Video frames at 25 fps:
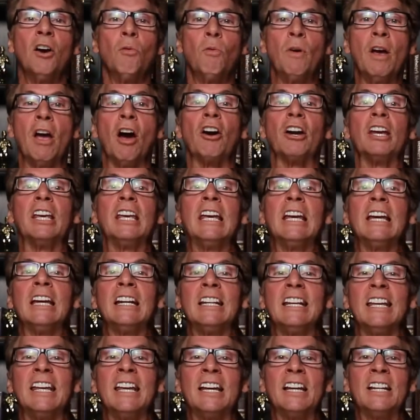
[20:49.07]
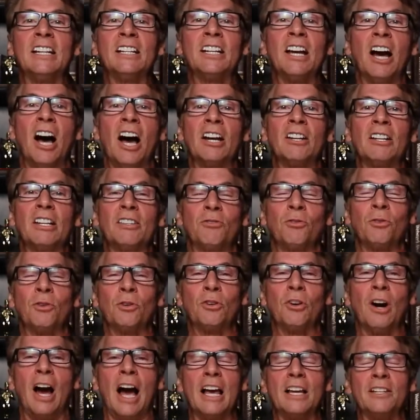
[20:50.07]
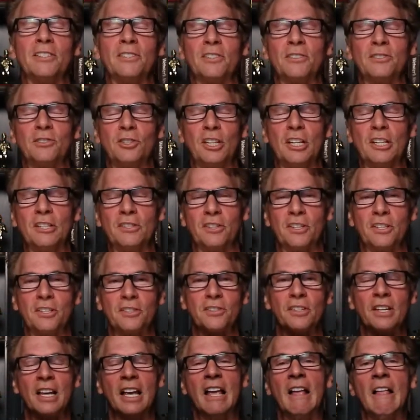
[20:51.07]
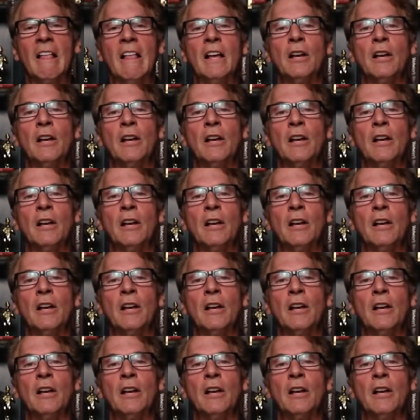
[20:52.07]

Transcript: we are hid in God through Christ, Jesus.